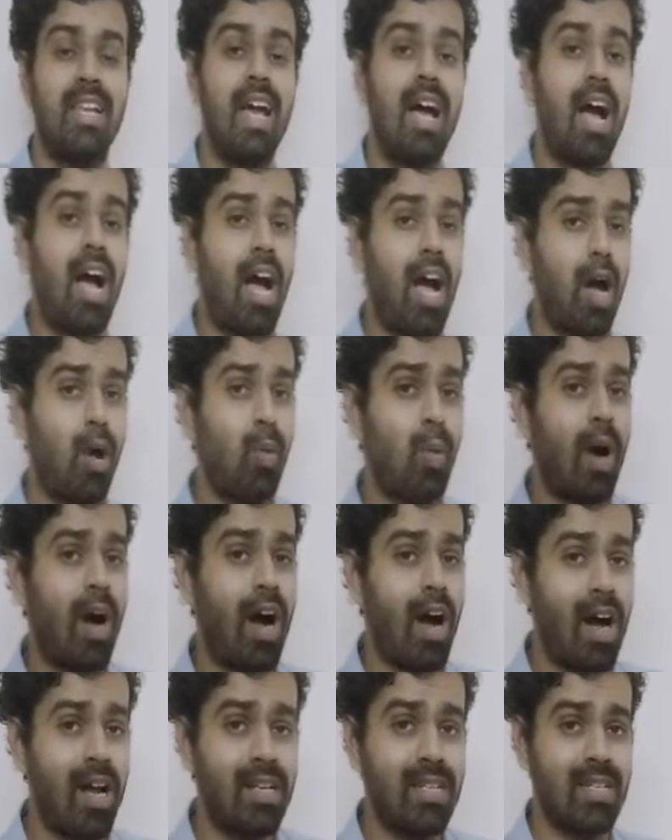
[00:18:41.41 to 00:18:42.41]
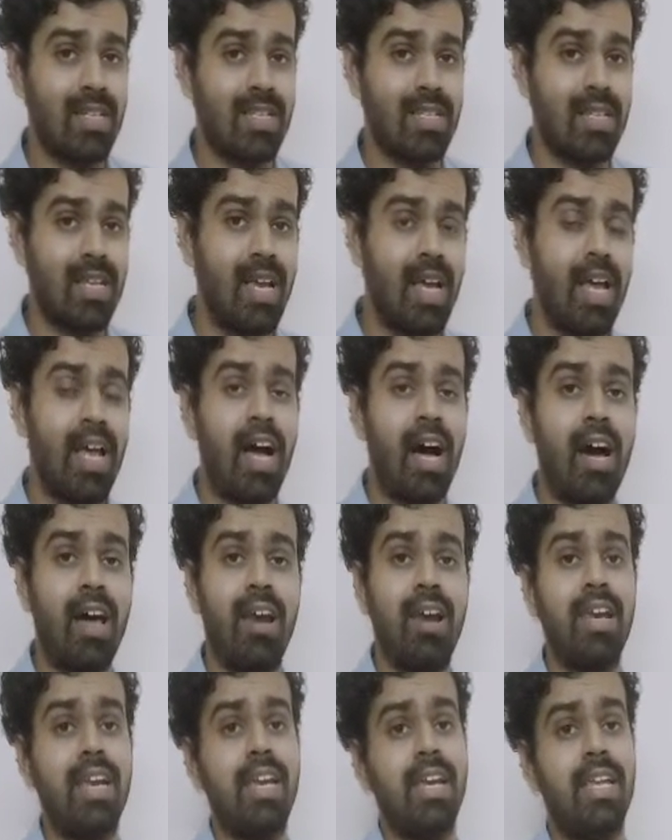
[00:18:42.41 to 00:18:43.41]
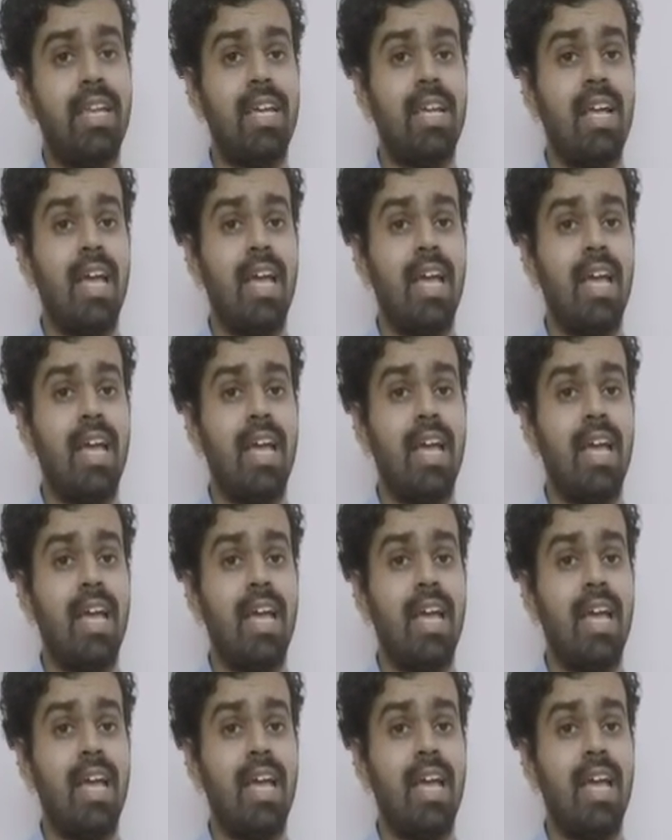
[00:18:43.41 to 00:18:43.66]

how artists are leading